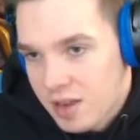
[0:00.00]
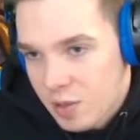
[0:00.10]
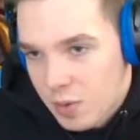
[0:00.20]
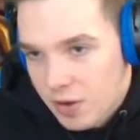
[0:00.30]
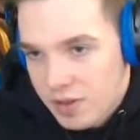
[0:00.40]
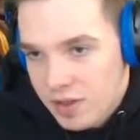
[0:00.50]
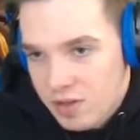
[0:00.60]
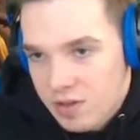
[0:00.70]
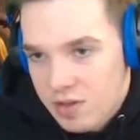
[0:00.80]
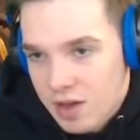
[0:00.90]
the lists that he's built,
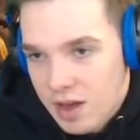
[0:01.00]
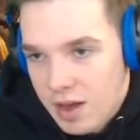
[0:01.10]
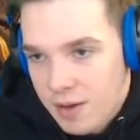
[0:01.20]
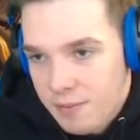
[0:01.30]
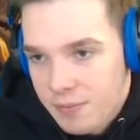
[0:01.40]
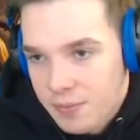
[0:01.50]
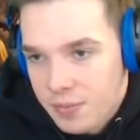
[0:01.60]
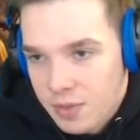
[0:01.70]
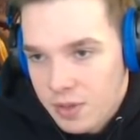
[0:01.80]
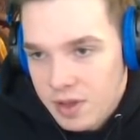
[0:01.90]
he's just um,
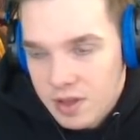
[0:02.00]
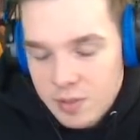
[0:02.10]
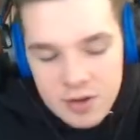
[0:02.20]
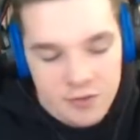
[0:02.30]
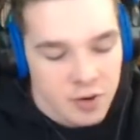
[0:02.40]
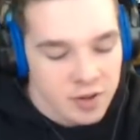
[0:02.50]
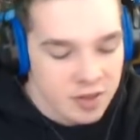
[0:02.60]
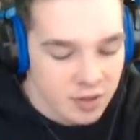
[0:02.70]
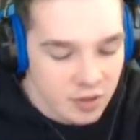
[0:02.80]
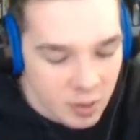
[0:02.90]
he's somebody who
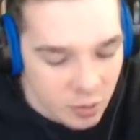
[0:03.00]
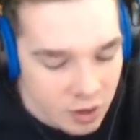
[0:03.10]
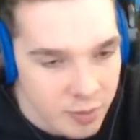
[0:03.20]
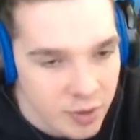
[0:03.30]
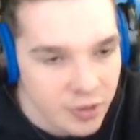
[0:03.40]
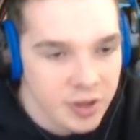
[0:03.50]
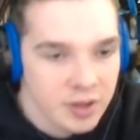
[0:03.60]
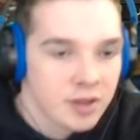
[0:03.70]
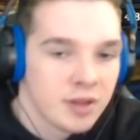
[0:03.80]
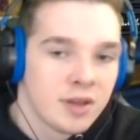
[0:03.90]
focuses a lot more on
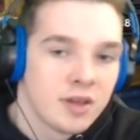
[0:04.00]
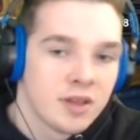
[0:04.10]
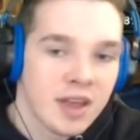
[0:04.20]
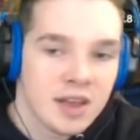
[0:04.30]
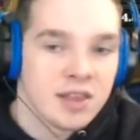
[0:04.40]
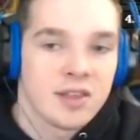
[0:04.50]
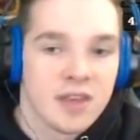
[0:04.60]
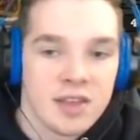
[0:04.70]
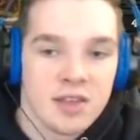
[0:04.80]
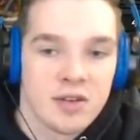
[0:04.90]
building decks like
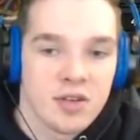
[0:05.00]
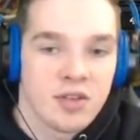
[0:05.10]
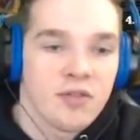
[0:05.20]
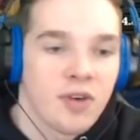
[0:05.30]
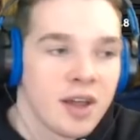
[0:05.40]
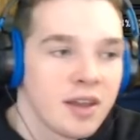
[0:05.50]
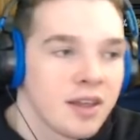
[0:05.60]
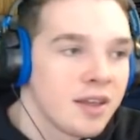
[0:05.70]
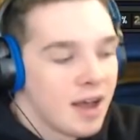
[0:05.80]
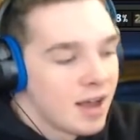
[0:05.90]
this that are just fun
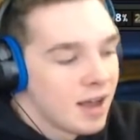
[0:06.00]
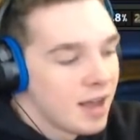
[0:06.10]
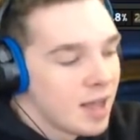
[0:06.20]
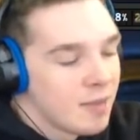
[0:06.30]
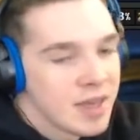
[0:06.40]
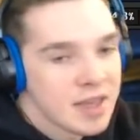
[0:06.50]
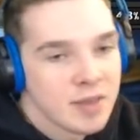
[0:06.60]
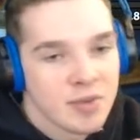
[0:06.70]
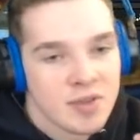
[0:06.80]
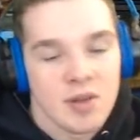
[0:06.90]
uh, and making
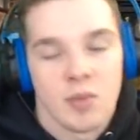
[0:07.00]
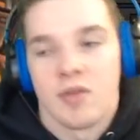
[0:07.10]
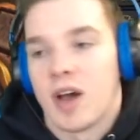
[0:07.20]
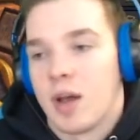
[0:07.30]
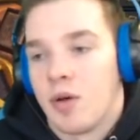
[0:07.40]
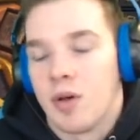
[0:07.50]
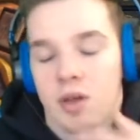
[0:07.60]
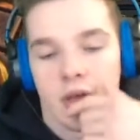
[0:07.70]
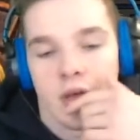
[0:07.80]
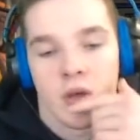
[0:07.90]
them somewhat viable.
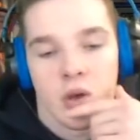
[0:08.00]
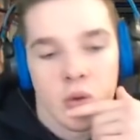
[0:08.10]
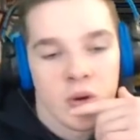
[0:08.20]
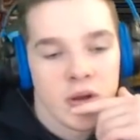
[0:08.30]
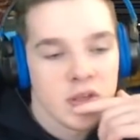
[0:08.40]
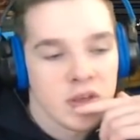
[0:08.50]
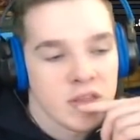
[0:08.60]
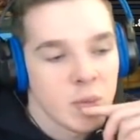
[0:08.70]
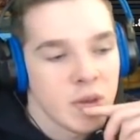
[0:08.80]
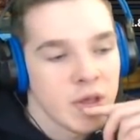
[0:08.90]
Whereas like
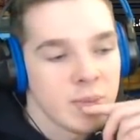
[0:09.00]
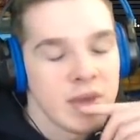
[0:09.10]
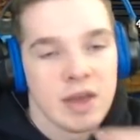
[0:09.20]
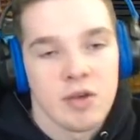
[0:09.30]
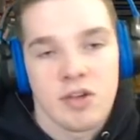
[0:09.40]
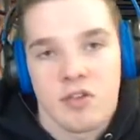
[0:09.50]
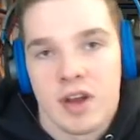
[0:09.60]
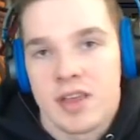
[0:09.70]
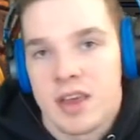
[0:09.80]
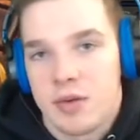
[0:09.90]
somebody like me, I usually
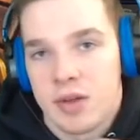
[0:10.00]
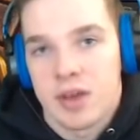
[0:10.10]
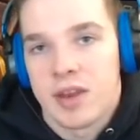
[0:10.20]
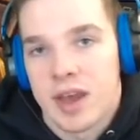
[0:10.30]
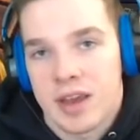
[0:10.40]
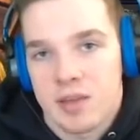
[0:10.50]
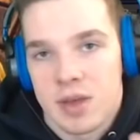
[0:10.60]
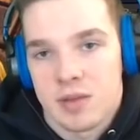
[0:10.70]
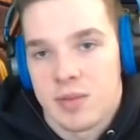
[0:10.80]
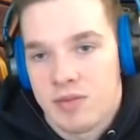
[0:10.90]
try and take really good decks and
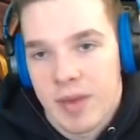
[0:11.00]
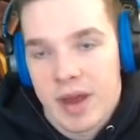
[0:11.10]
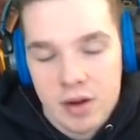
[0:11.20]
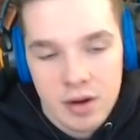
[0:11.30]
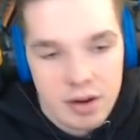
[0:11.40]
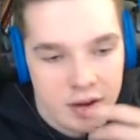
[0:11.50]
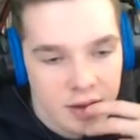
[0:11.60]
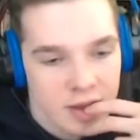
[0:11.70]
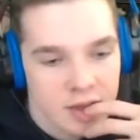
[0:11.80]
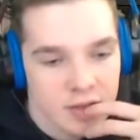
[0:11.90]
make them even better.
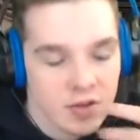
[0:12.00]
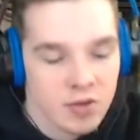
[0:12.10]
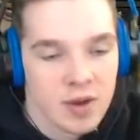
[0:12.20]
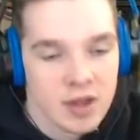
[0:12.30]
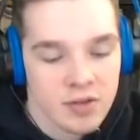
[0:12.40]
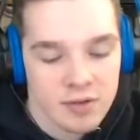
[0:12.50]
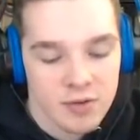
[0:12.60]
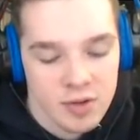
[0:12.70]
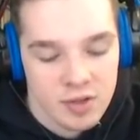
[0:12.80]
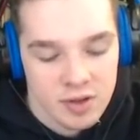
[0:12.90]
Is usually what I try and
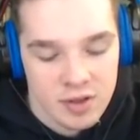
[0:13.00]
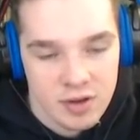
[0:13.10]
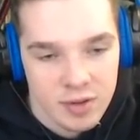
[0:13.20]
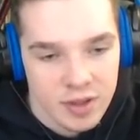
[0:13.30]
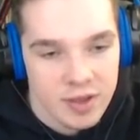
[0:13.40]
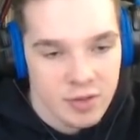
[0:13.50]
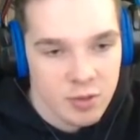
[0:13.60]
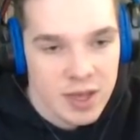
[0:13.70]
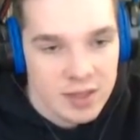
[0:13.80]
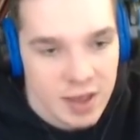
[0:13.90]
focus on. So I really like
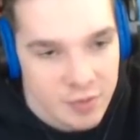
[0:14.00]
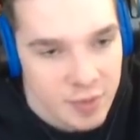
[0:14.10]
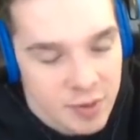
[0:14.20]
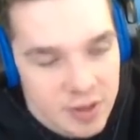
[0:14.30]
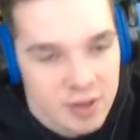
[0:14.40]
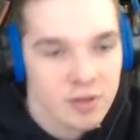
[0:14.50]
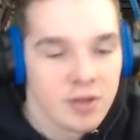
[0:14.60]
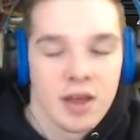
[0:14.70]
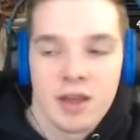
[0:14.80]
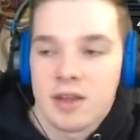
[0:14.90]
respect that from him that he can do
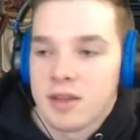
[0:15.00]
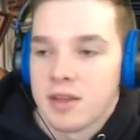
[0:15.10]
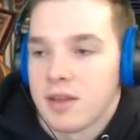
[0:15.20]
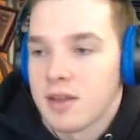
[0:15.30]
that.